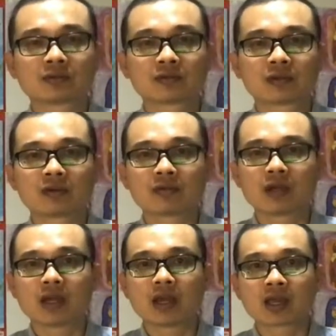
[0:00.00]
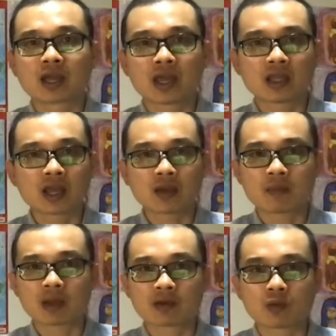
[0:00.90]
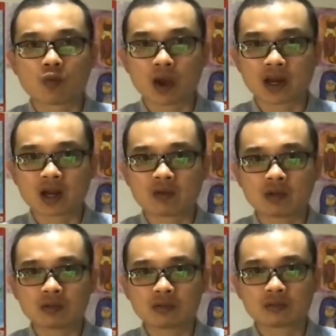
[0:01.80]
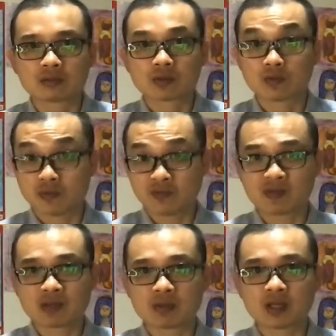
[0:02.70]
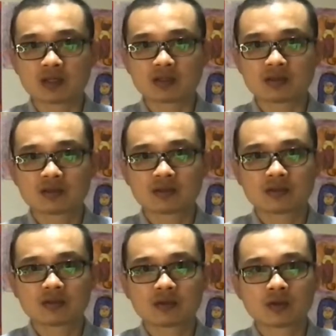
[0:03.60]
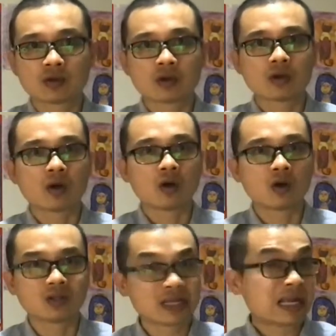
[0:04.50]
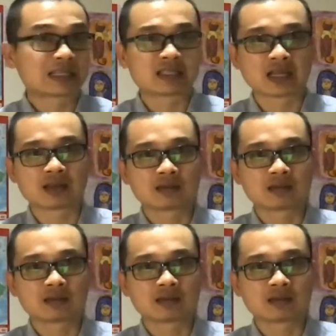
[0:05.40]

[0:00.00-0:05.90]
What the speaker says: Well, it can come back in 1 hour, 15 minutes, or the next day,